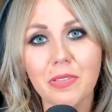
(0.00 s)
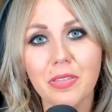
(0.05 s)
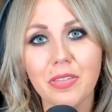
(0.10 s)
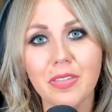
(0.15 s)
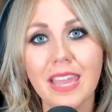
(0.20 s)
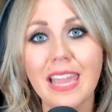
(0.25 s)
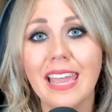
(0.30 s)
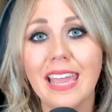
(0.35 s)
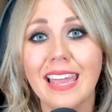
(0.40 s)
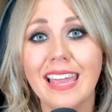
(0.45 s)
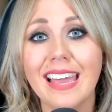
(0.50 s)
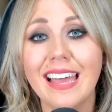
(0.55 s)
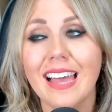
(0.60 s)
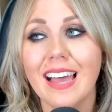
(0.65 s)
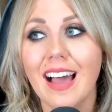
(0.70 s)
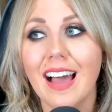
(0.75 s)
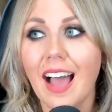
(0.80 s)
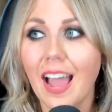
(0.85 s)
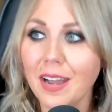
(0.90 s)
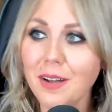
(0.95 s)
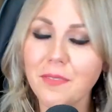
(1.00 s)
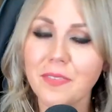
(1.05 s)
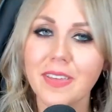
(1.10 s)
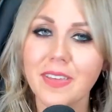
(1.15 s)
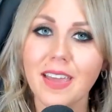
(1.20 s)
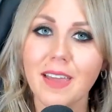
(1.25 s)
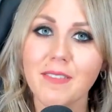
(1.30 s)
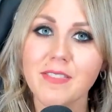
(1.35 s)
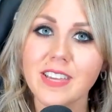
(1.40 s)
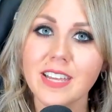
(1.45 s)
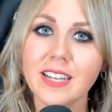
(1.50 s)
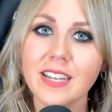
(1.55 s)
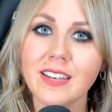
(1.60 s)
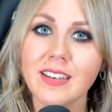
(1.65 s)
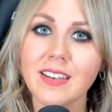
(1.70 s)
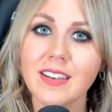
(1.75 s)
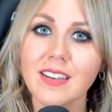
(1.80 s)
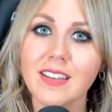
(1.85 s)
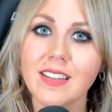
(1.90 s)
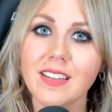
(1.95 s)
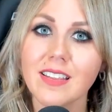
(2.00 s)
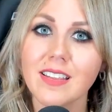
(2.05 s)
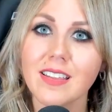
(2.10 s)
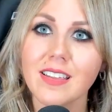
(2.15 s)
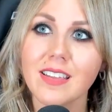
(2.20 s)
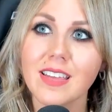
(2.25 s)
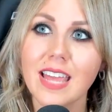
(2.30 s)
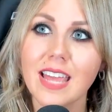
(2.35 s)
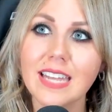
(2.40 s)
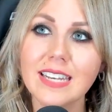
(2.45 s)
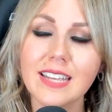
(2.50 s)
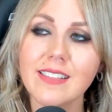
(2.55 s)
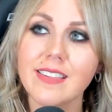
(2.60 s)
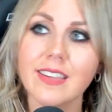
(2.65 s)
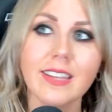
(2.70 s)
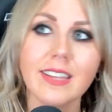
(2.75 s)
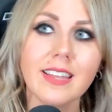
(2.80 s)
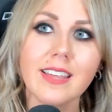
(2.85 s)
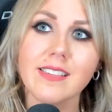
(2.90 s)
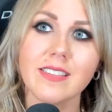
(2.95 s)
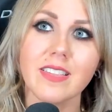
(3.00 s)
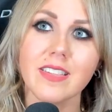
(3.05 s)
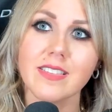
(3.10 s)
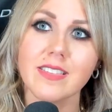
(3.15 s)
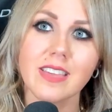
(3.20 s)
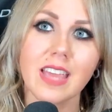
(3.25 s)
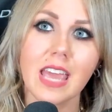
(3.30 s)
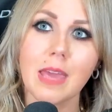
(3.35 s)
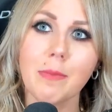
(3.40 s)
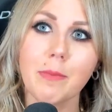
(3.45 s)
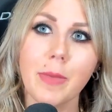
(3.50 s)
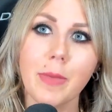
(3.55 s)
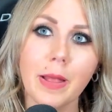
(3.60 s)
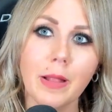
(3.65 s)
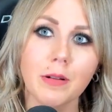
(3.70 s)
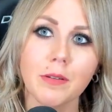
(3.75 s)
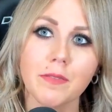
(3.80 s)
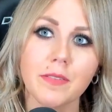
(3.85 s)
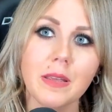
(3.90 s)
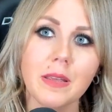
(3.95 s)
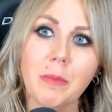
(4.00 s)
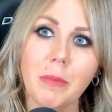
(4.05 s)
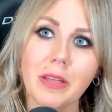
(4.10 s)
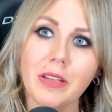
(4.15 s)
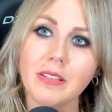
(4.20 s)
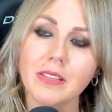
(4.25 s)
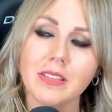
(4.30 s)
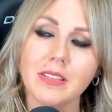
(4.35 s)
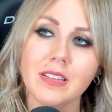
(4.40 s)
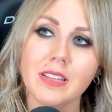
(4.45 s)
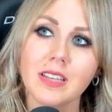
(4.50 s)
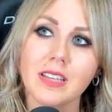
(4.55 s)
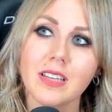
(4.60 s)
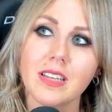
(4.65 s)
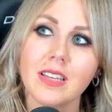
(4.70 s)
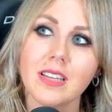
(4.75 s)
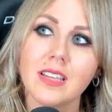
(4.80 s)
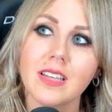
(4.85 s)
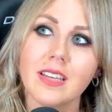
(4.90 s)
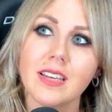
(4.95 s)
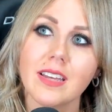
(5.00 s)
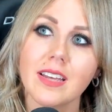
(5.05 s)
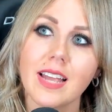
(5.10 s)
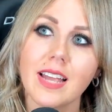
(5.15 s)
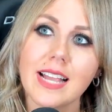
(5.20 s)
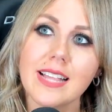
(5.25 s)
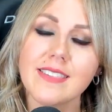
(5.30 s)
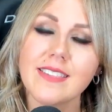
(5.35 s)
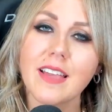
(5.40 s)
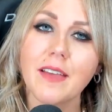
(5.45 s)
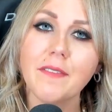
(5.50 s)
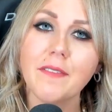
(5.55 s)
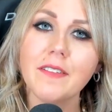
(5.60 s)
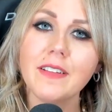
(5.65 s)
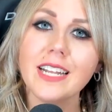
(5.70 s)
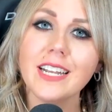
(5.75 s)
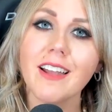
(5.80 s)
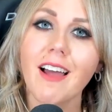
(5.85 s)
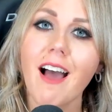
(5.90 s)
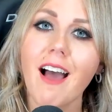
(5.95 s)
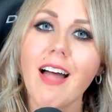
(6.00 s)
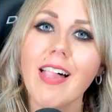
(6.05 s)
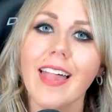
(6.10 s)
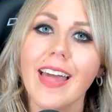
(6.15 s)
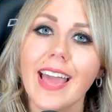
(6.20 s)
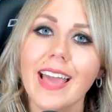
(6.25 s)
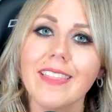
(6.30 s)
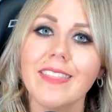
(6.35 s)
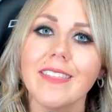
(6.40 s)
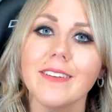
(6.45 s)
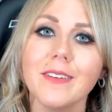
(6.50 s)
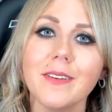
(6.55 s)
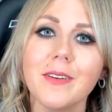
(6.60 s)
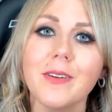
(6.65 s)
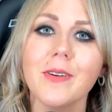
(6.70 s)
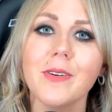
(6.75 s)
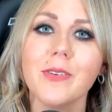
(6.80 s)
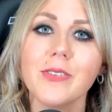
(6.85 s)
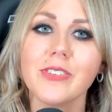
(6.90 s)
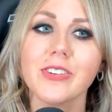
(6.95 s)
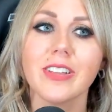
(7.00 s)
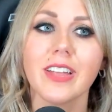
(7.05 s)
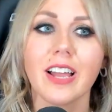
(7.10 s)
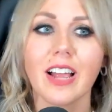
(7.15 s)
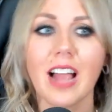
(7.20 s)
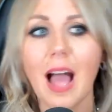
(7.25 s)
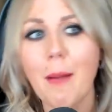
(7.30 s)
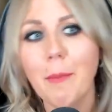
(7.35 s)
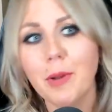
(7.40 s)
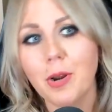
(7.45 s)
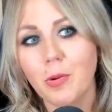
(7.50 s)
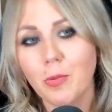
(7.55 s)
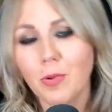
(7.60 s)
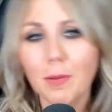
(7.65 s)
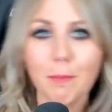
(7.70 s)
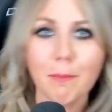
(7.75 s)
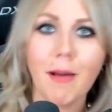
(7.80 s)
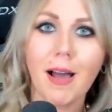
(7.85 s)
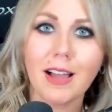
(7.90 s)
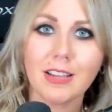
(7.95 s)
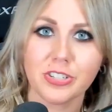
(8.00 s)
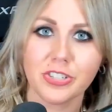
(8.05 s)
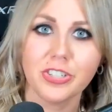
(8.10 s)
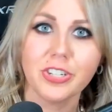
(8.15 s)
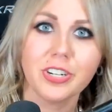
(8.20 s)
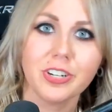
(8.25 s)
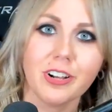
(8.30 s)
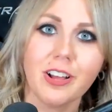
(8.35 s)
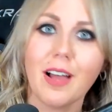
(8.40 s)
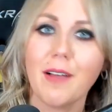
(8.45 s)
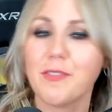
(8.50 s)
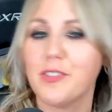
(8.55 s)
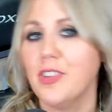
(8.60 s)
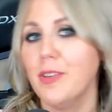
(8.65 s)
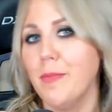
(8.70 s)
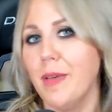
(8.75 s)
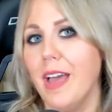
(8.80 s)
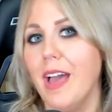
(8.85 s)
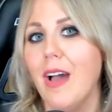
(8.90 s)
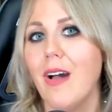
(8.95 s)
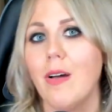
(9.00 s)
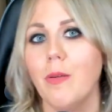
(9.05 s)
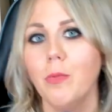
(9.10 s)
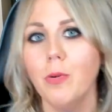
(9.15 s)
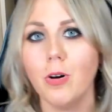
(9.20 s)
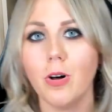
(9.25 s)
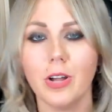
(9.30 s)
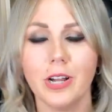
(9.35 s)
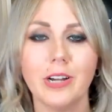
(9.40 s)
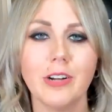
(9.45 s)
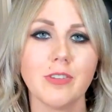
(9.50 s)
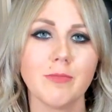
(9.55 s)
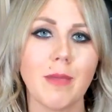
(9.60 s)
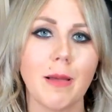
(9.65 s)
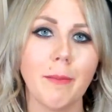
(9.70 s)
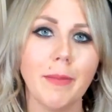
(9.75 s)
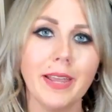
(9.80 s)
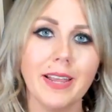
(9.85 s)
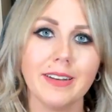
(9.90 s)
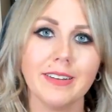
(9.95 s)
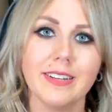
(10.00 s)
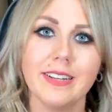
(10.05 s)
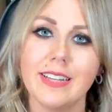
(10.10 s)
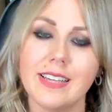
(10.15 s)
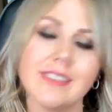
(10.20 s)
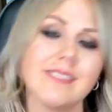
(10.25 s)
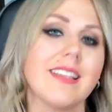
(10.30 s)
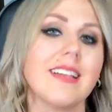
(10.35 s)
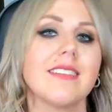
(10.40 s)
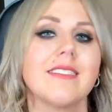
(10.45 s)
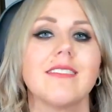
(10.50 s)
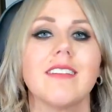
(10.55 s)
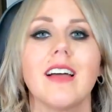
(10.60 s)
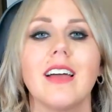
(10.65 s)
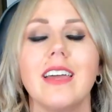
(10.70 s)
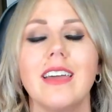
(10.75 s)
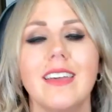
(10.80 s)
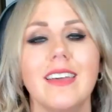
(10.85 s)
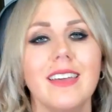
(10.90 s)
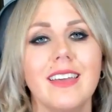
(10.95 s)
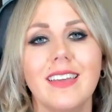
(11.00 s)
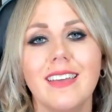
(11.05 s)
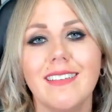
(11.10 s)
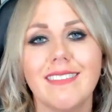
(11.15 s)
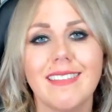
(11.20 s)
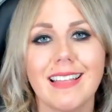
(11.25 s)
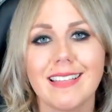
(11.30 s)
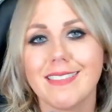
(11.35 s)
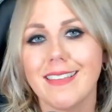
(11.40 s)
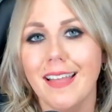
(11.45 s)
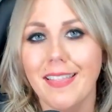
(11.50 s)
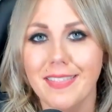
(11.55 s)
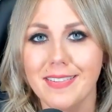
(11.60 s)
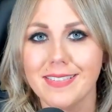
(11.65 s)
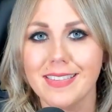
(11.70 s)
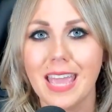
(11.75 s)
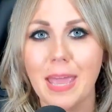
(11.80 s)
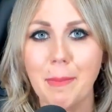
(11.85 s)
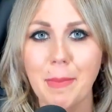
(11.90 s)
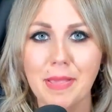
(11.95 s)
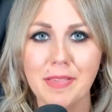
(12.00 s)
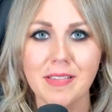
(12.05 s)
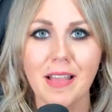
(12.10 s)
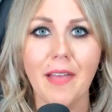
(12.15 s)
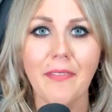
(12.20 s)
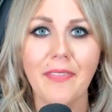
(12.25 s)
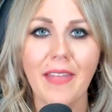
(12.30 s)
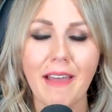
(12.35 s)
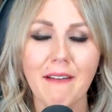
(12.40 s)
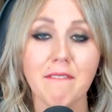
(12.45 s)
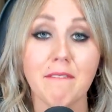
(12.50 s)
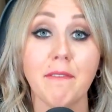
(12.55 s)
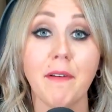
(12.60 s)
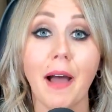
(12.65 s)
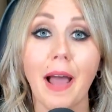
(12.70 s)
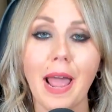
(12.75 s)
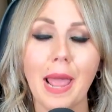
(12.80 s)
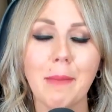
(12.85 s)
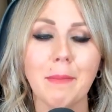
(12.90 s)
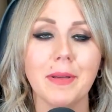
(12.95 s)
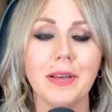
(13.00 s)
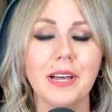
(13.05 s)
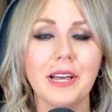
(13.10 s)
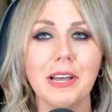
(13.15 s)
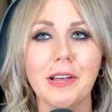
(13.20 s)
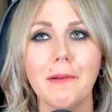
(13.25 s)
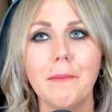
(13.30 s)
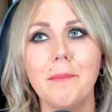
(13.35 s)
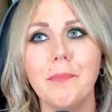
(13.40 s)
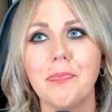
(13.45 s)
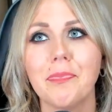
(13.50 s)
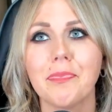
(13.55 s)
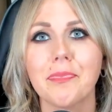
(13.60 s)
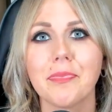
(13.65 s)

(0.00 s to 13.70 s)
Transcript: think I don't think I've seen any titties in this game, male or female. It's definitely not like the Yakuza, like I'm gonna rip my shirt off somehow, and well, here's my man titties. That's not that's not this game. It's not that vibe. Um,